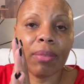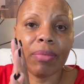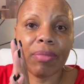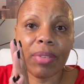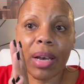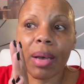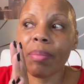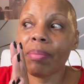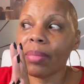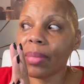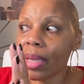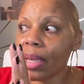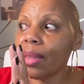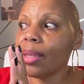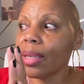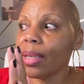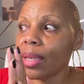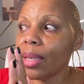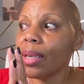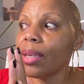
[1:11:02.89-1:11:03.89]
If I'm
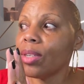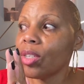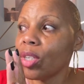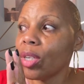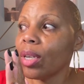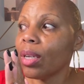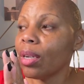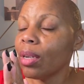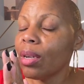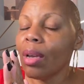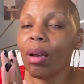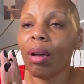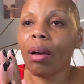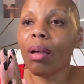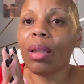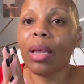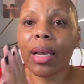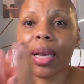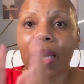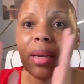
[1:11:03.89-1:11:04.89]
in the kitchen,
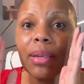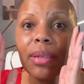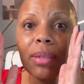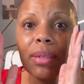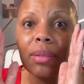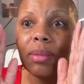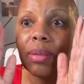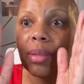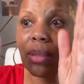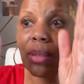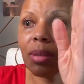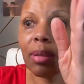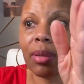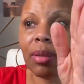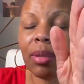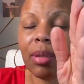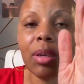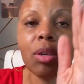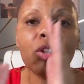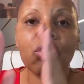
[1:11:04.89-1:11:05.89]
all I gotta do is
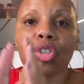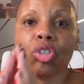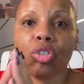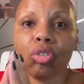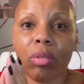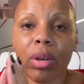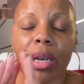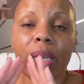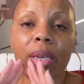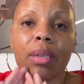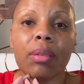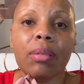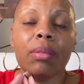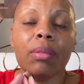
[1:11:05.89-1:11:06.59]
look straight